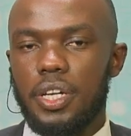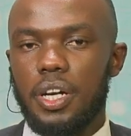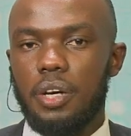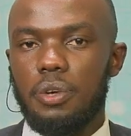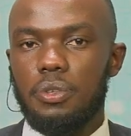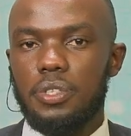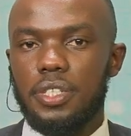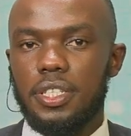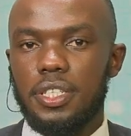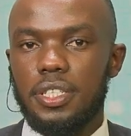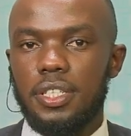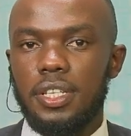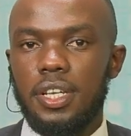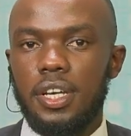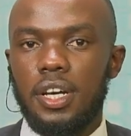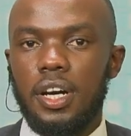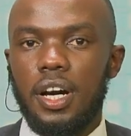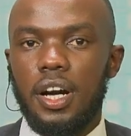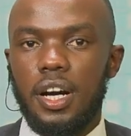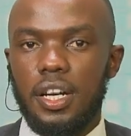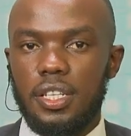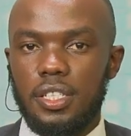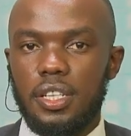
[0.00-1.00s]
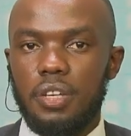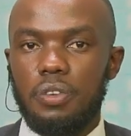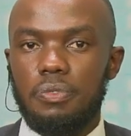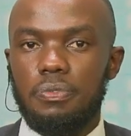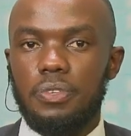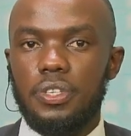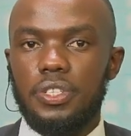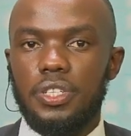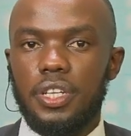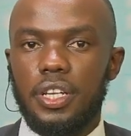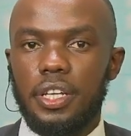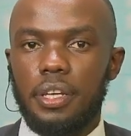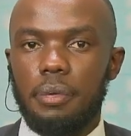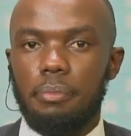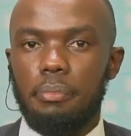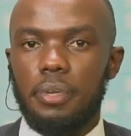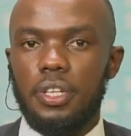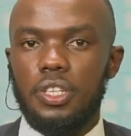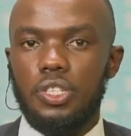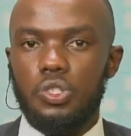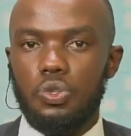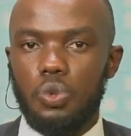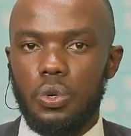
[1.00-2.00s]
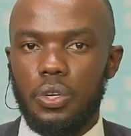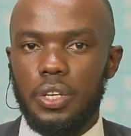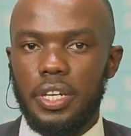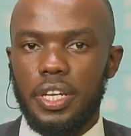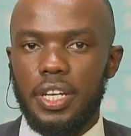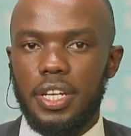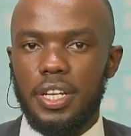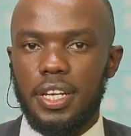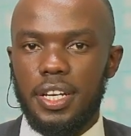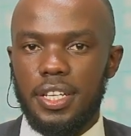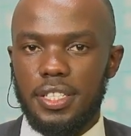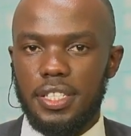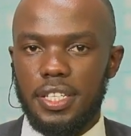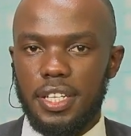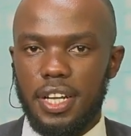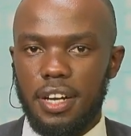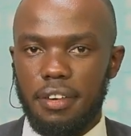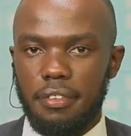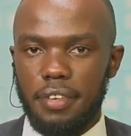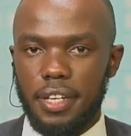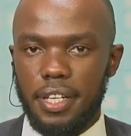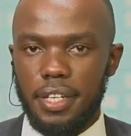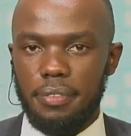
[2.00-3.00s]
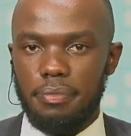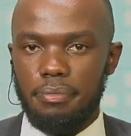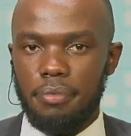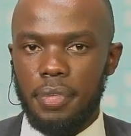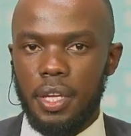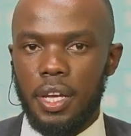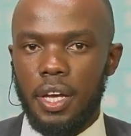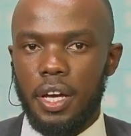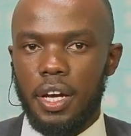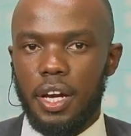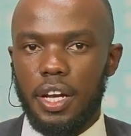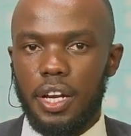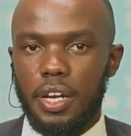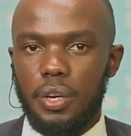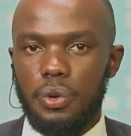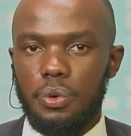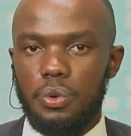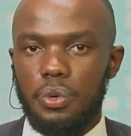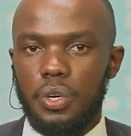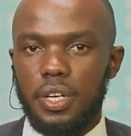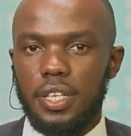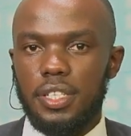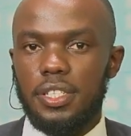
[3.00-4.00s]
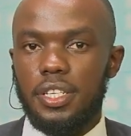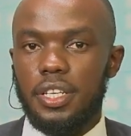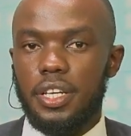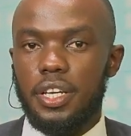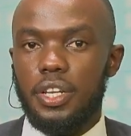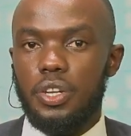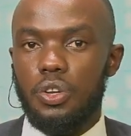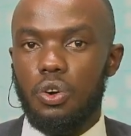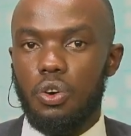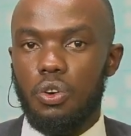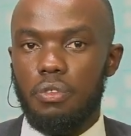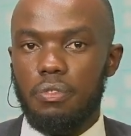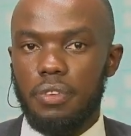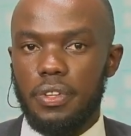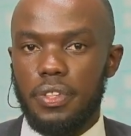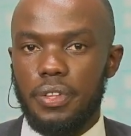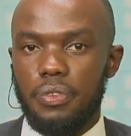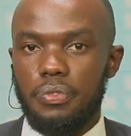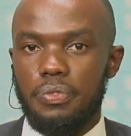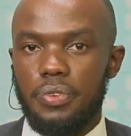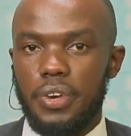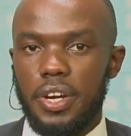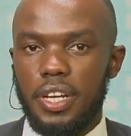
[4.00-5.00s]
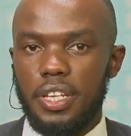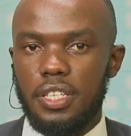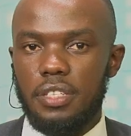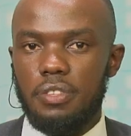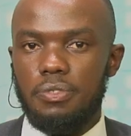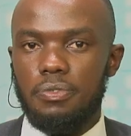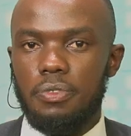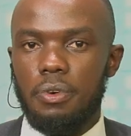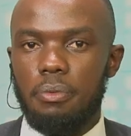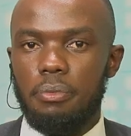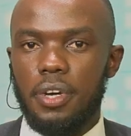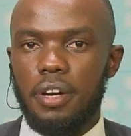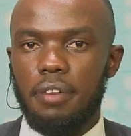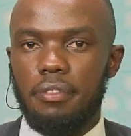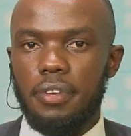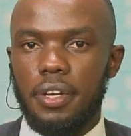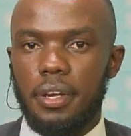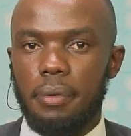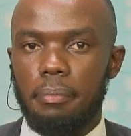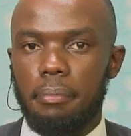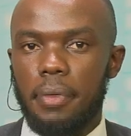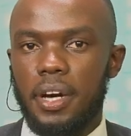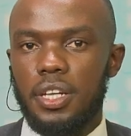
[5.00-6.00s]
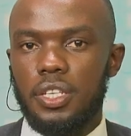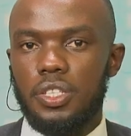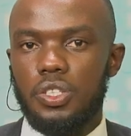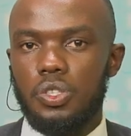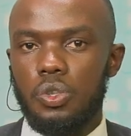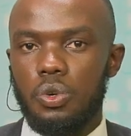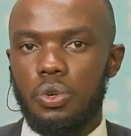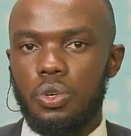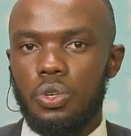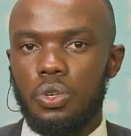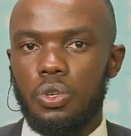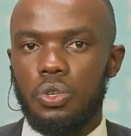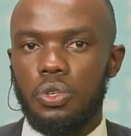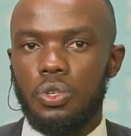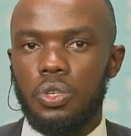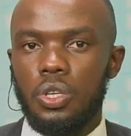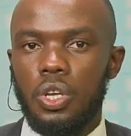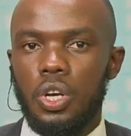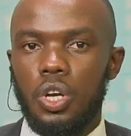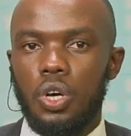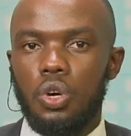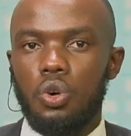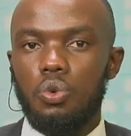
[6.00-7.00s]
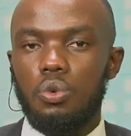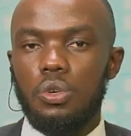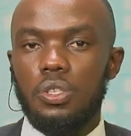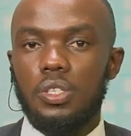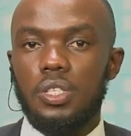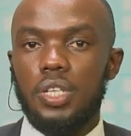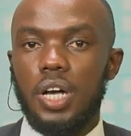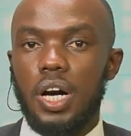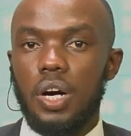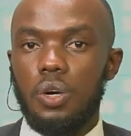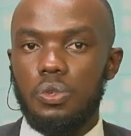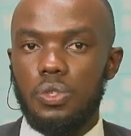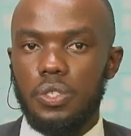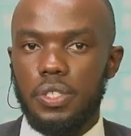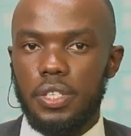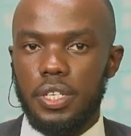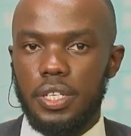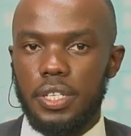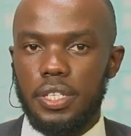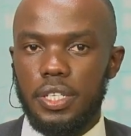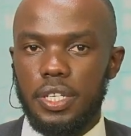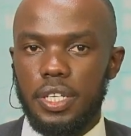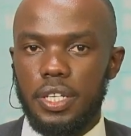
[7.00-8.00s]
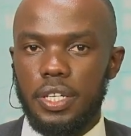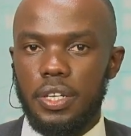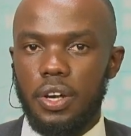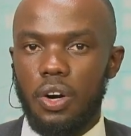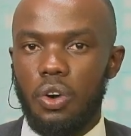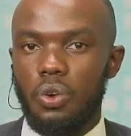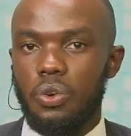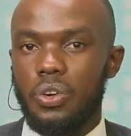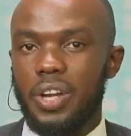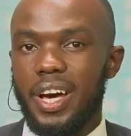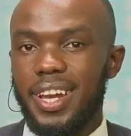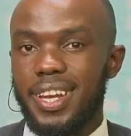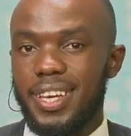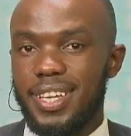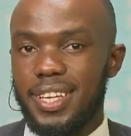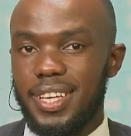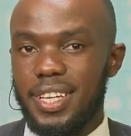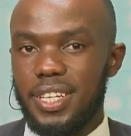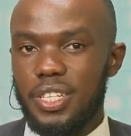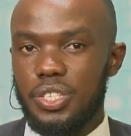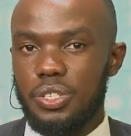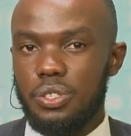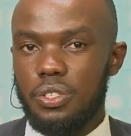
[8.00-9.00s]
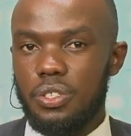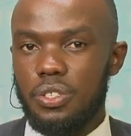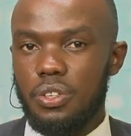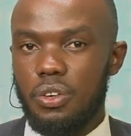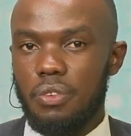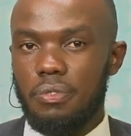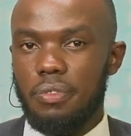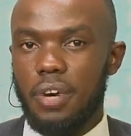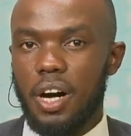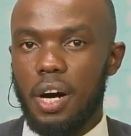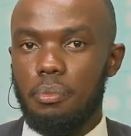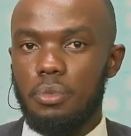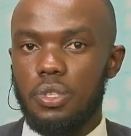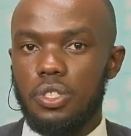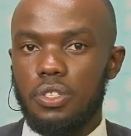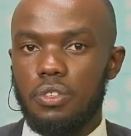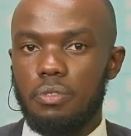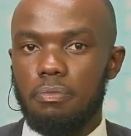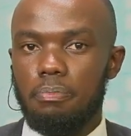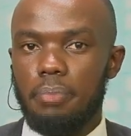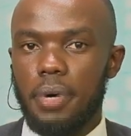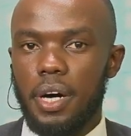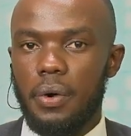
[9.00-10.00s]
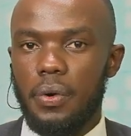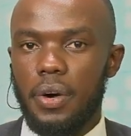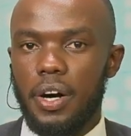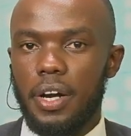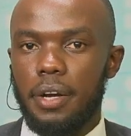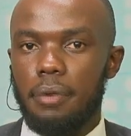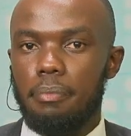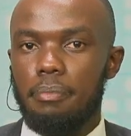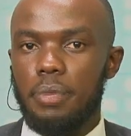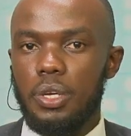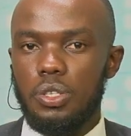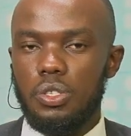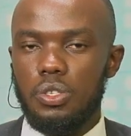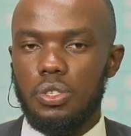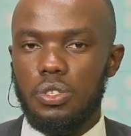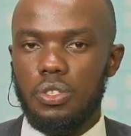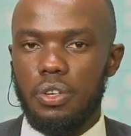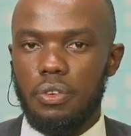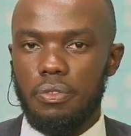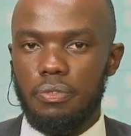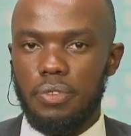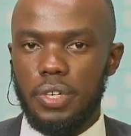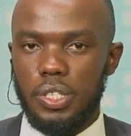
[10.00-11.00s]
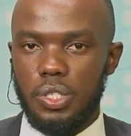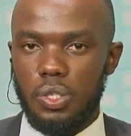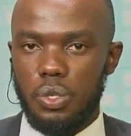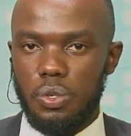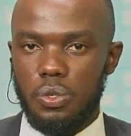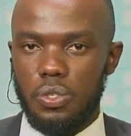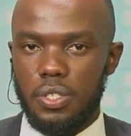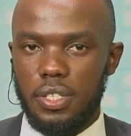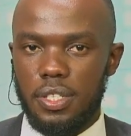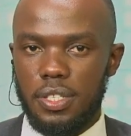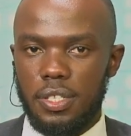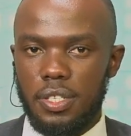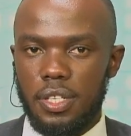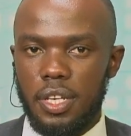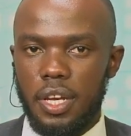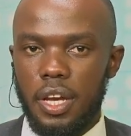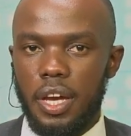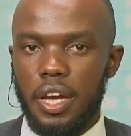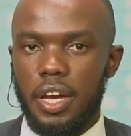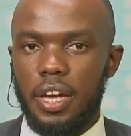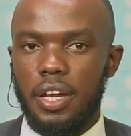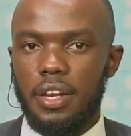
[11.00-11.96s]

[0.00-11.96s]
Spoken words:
County has now officially been sworn in as the governor. Kananu has taken over the reins from Governor Mike Sonko, who was ousted on allegations of abuse of power and misuse of resources.